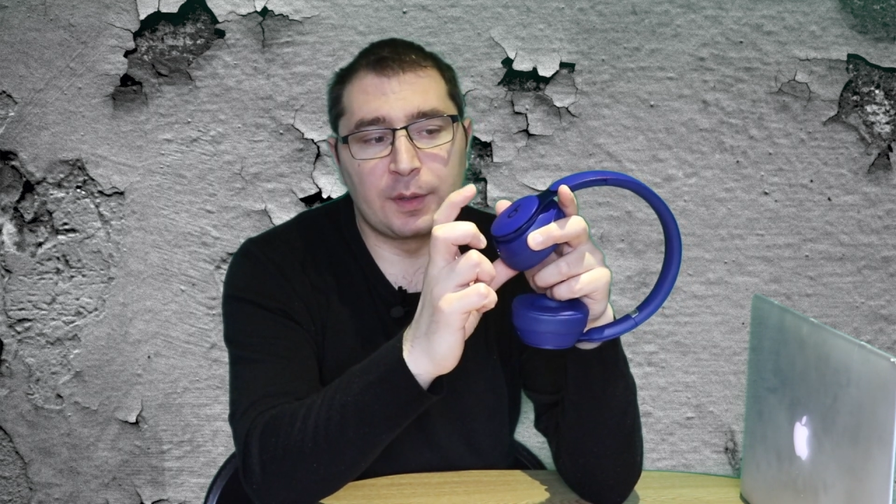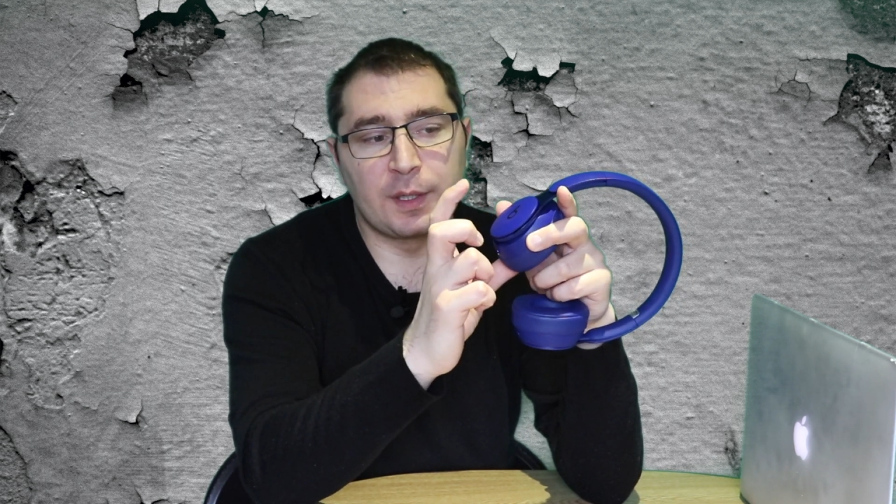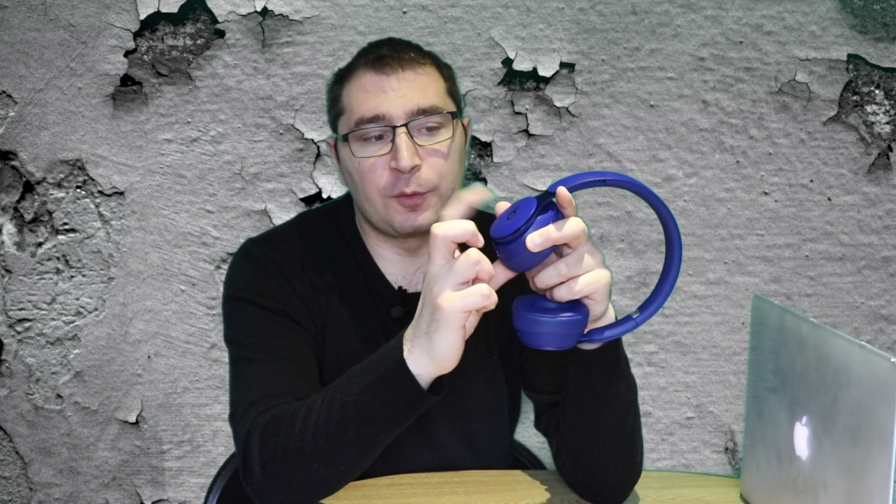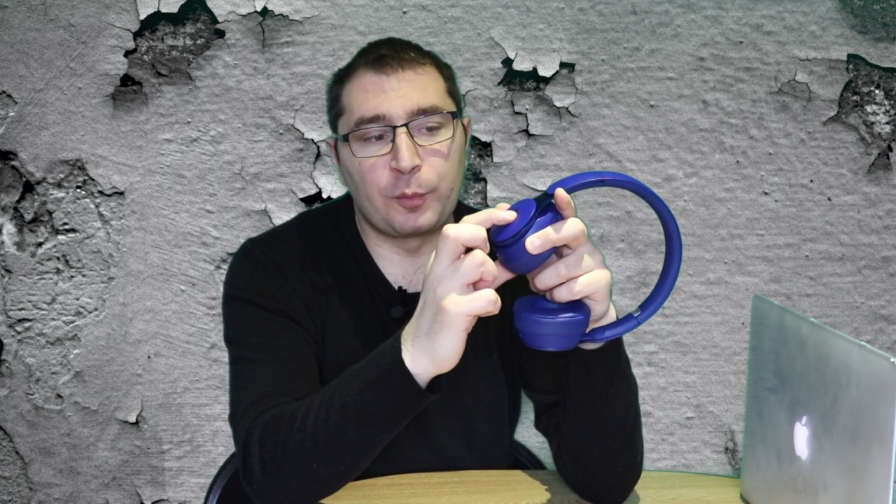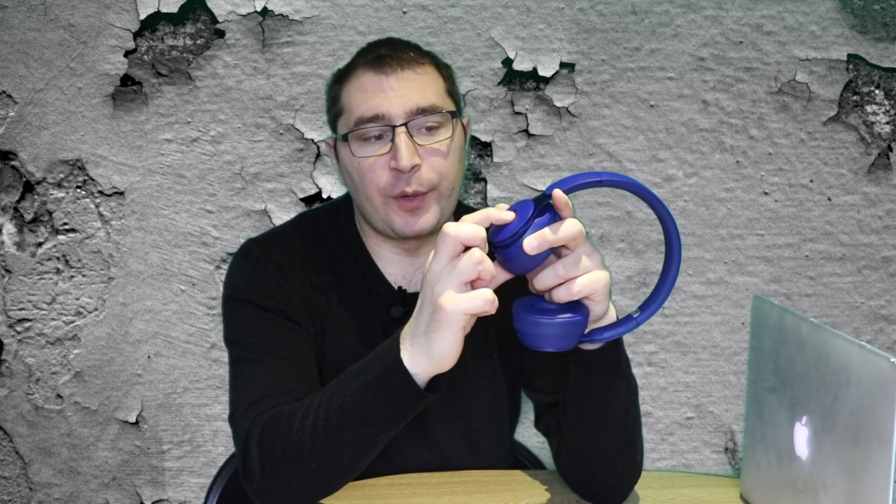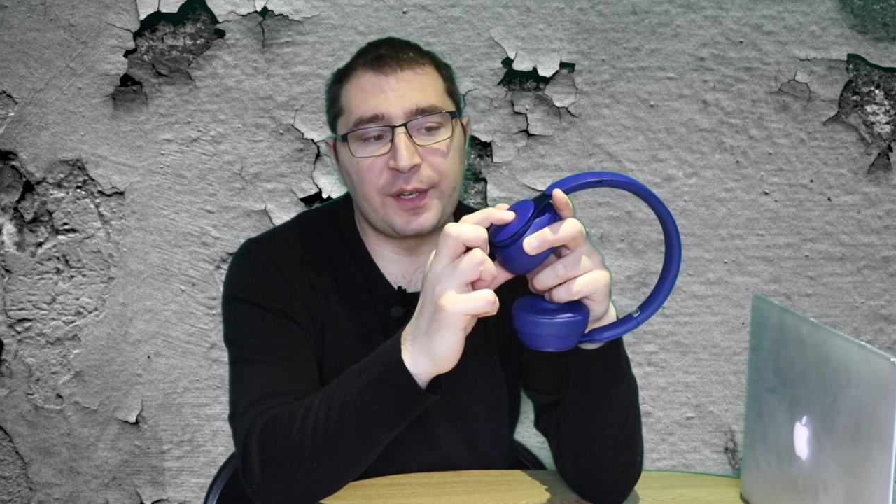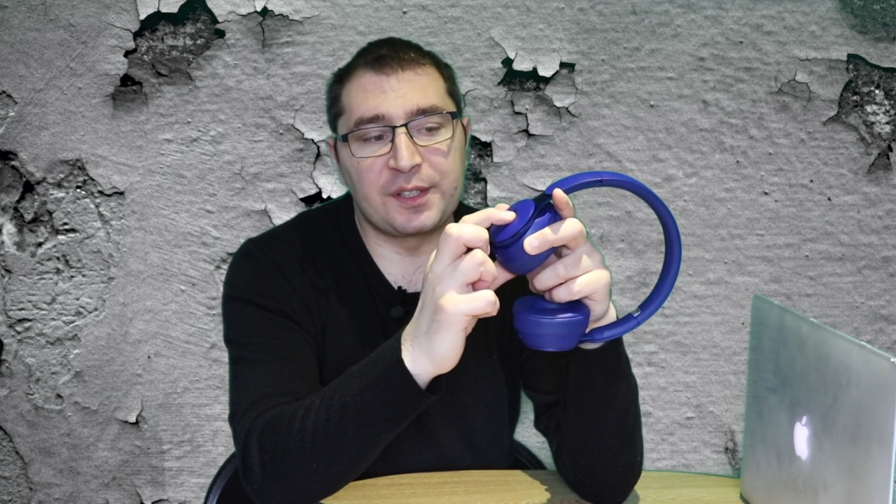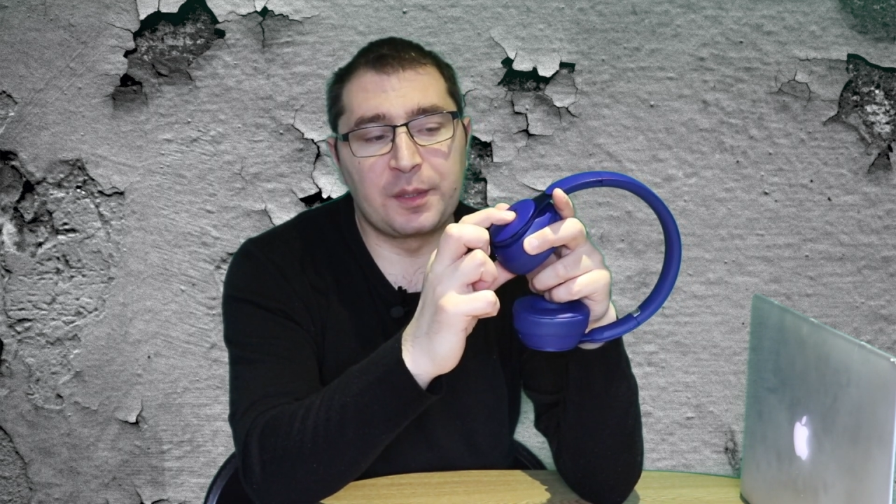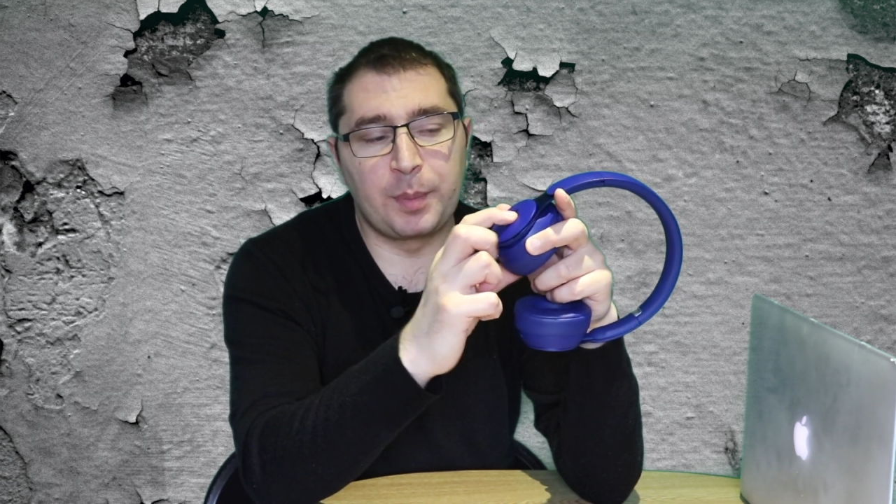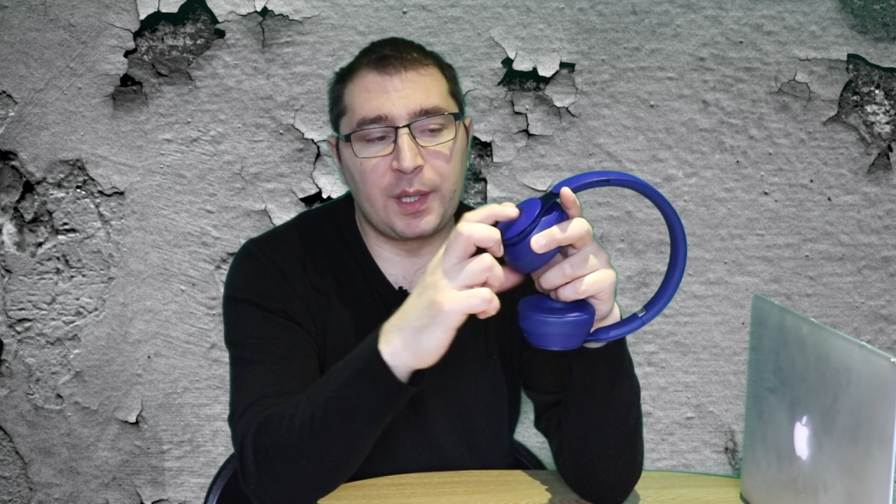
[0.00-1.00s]
If you press
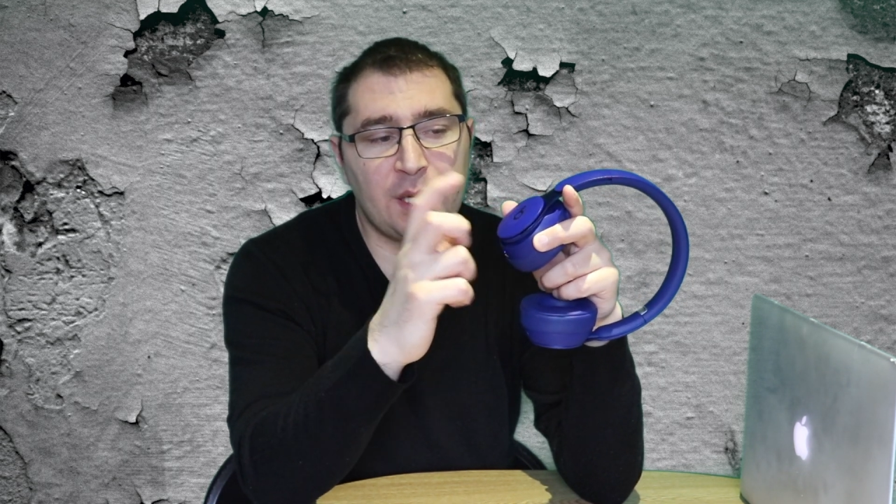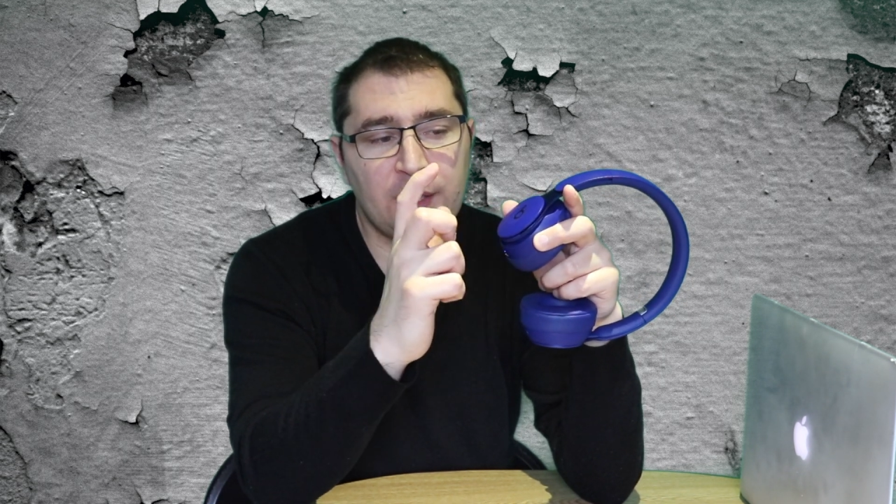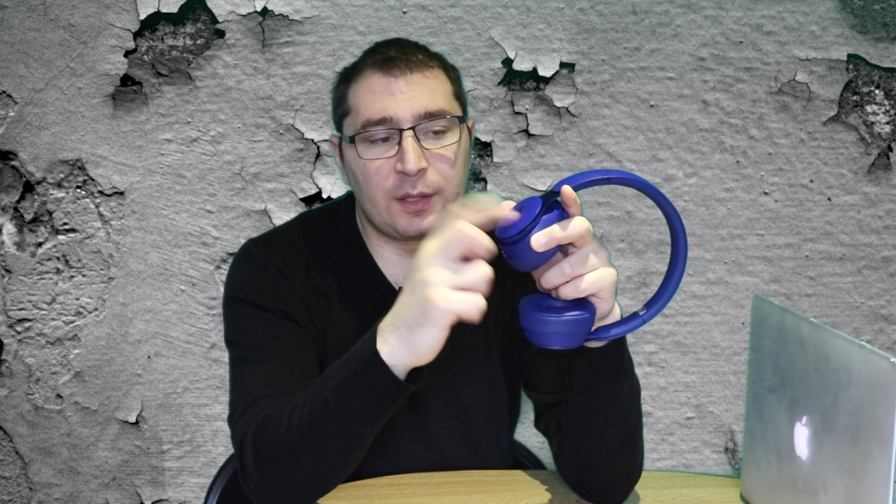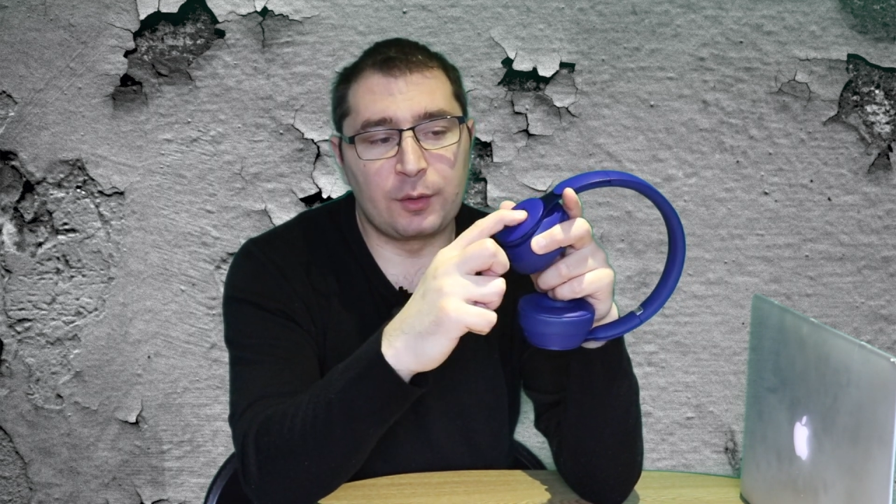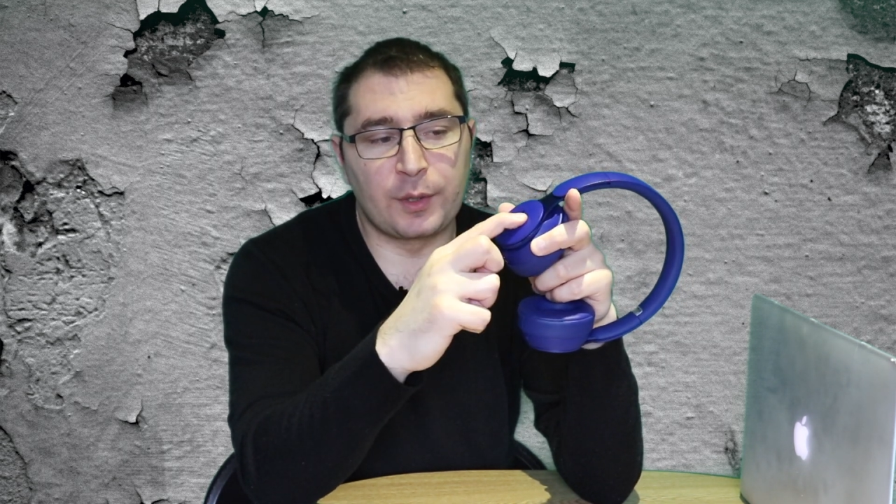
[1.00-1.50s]
the B,